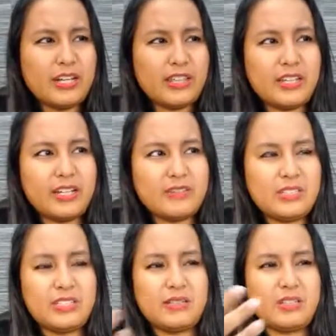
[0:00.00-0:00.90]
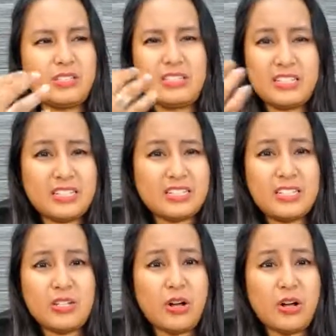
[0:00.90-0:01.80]
I think I've seen it to
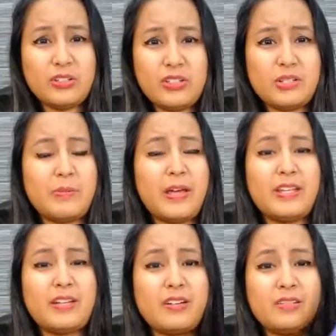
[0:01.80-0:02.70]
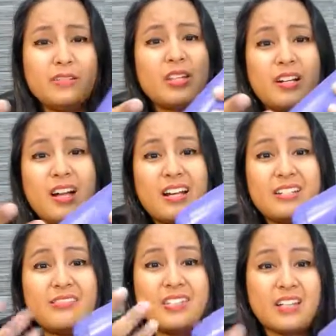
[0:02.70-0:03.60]
$60 depending on the kind
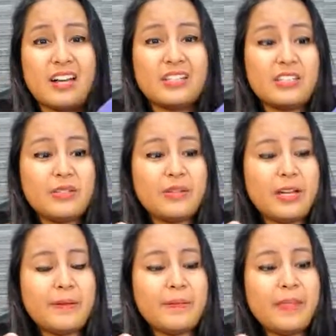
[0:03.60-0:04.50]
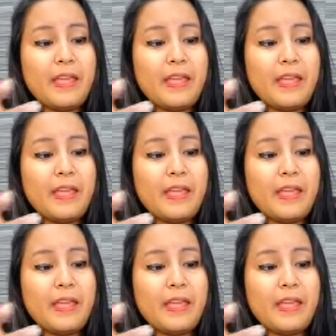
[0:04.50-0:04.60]
of design that you get.